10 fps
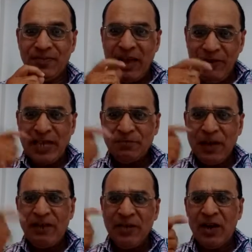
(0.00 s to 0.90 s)
I will
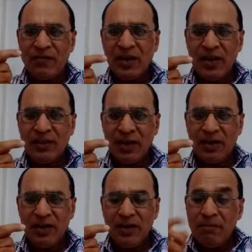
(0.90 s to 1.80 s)
explain one after
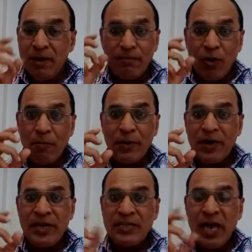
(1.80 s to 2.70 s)
another. But
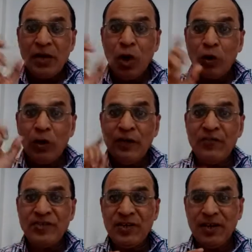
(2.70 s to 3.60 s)
properties are not only
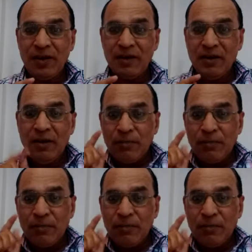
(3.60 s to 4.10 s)
physical,